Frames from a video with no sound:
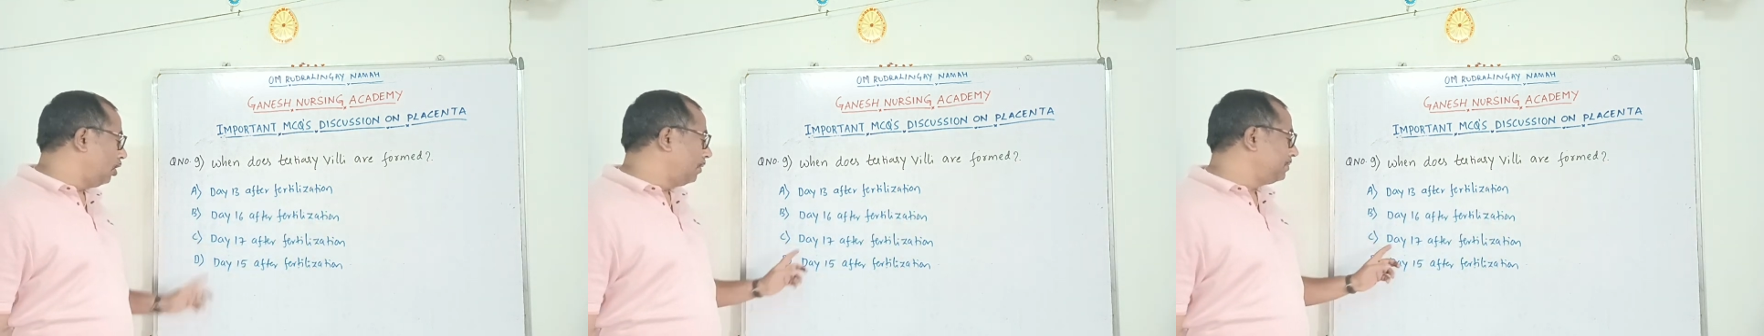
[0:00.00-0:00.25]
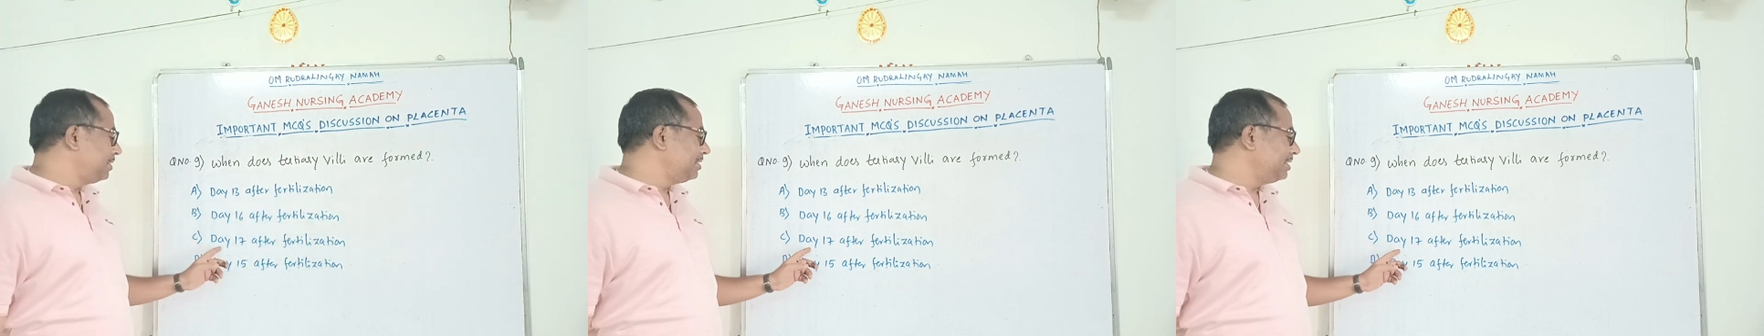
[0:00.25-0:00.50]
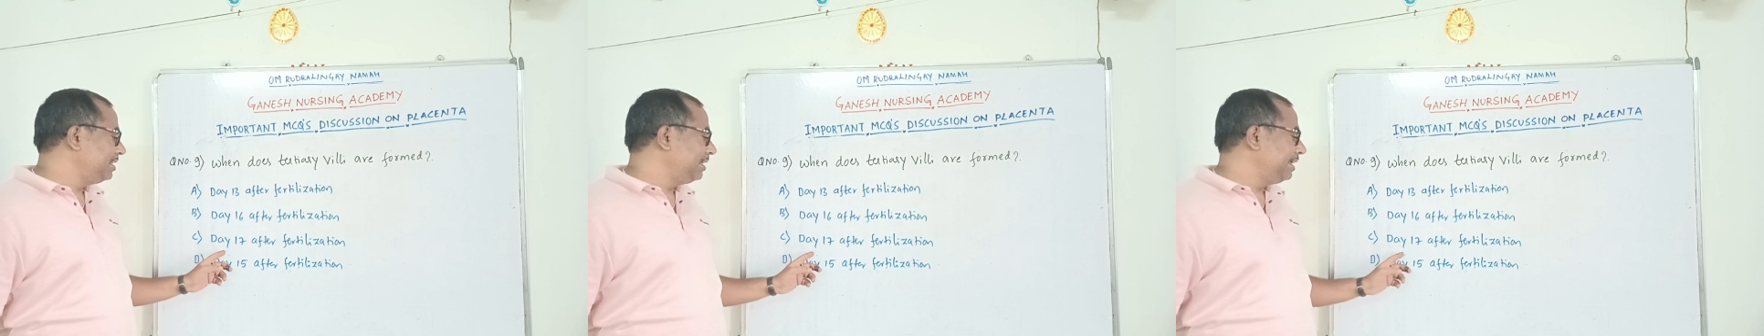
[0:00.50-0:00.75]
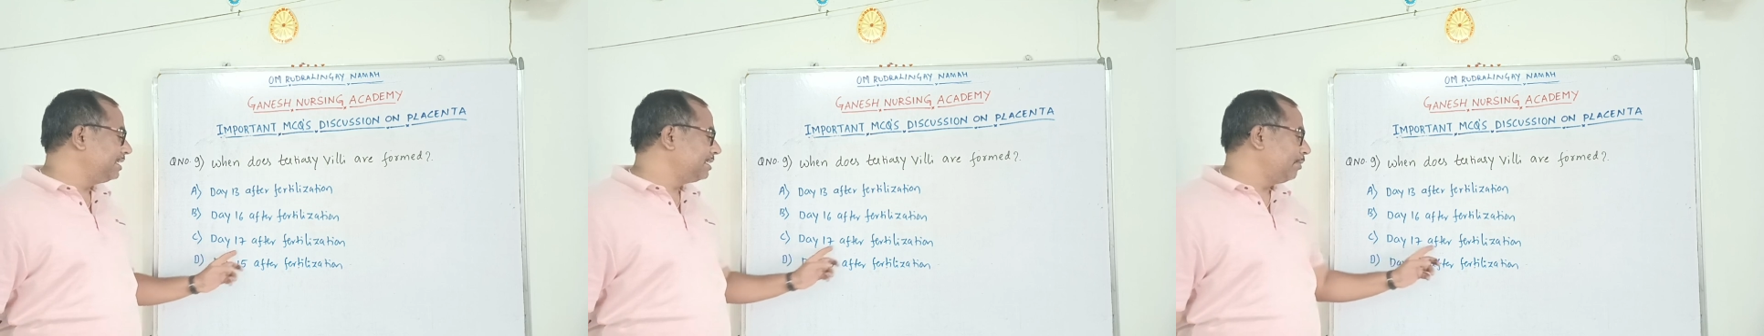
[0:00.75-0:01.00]
Option
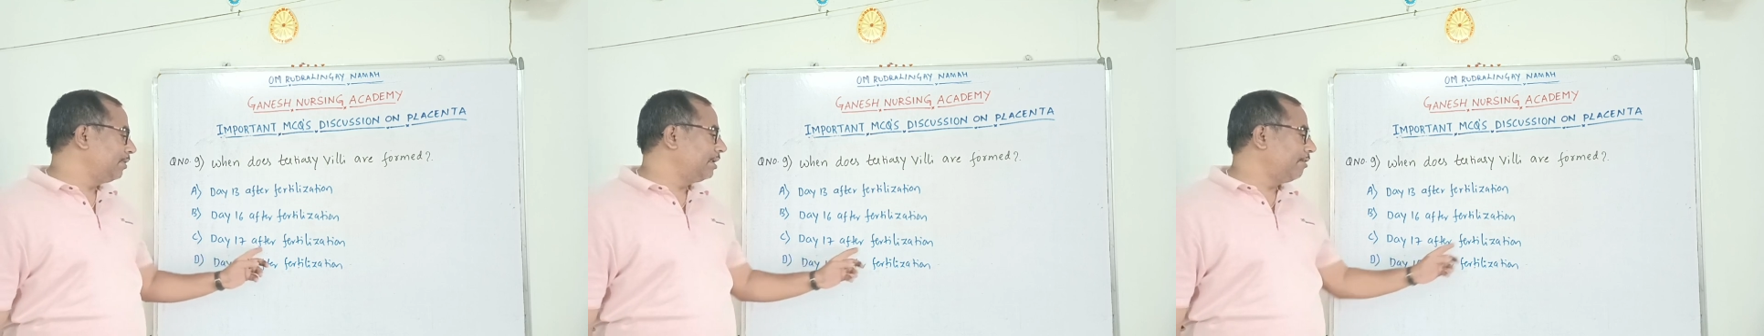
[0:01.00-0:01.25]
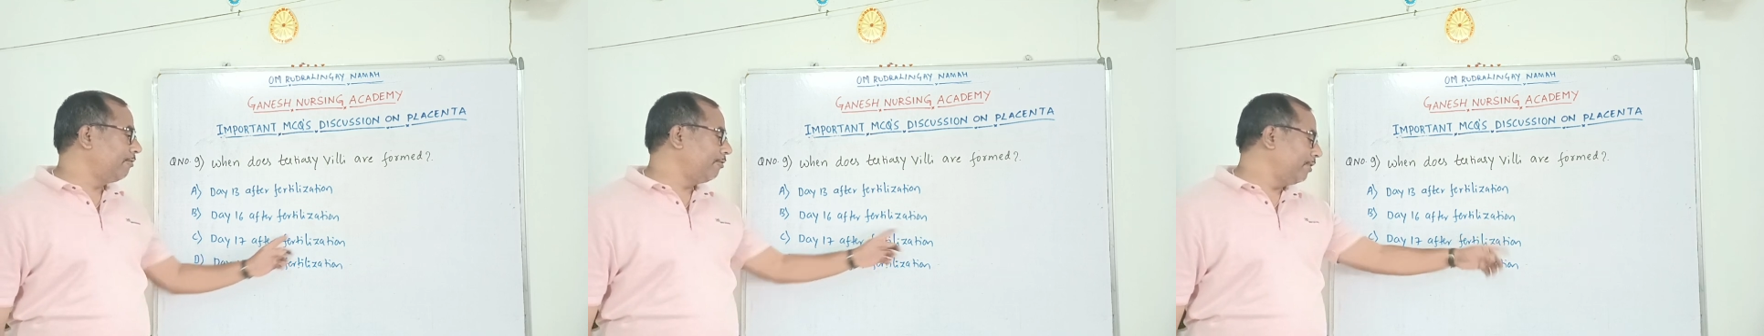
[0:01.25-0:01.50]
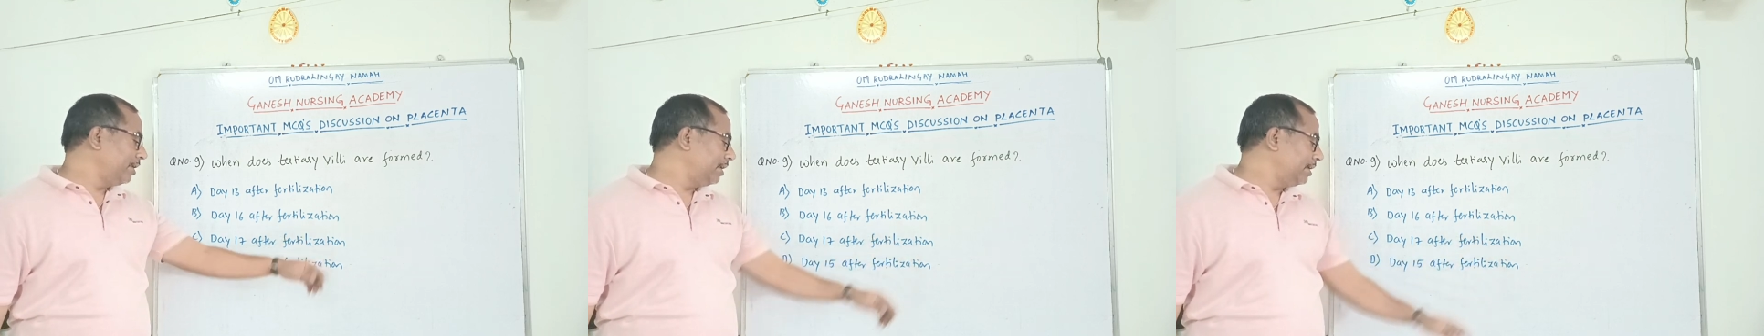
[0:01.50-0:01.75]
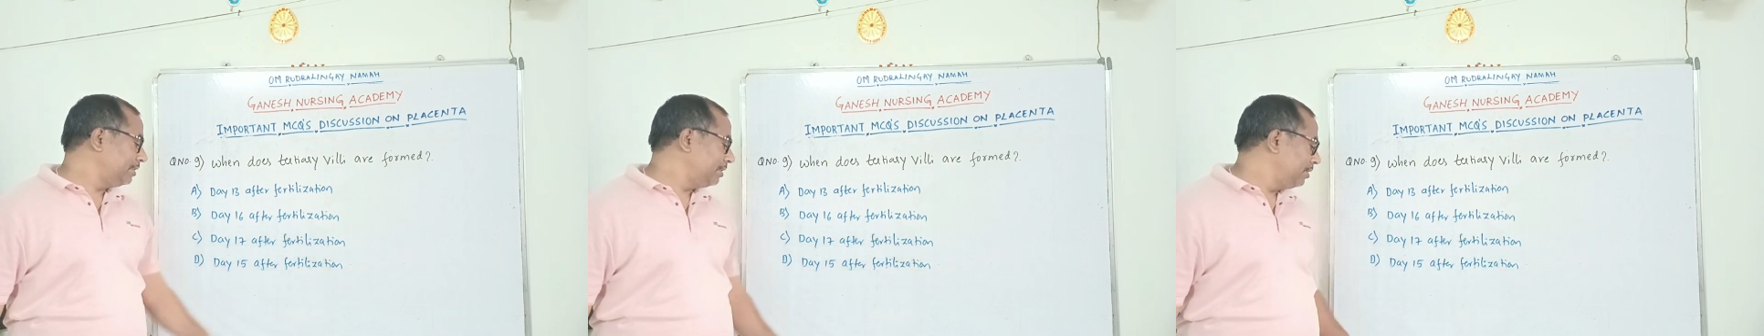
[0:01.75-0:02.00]
C, day 17 after
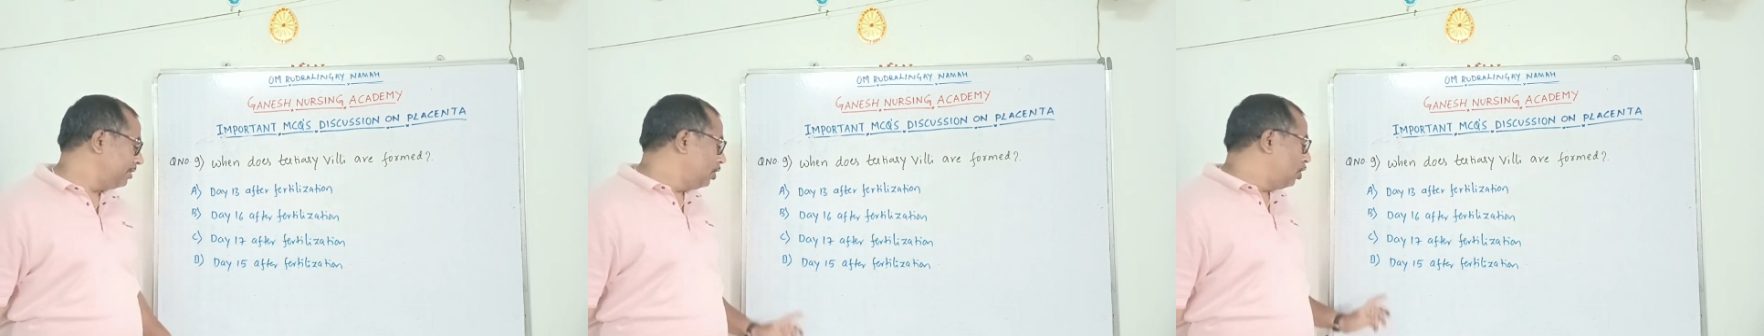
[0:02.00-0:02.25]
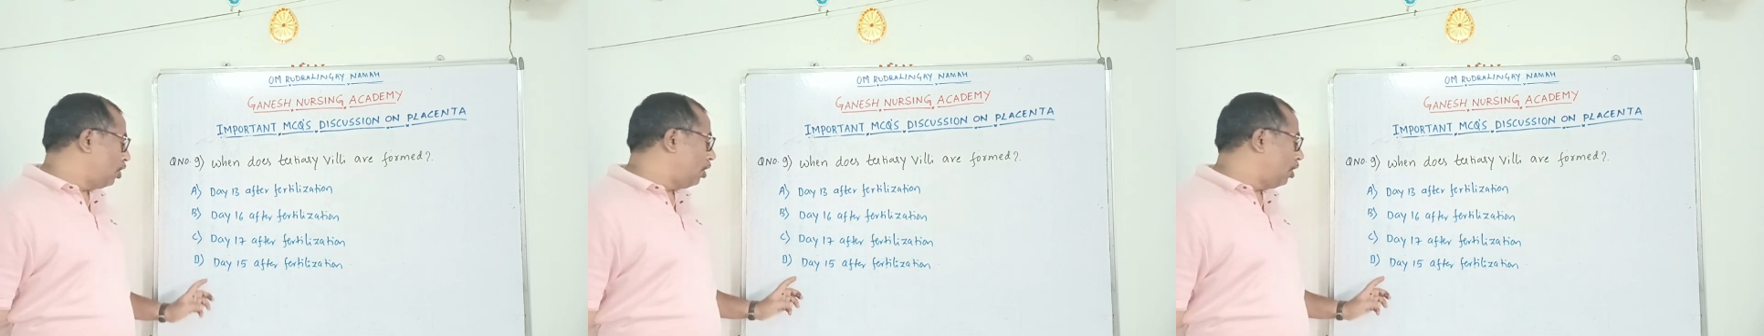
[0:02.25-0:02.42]
fertilization.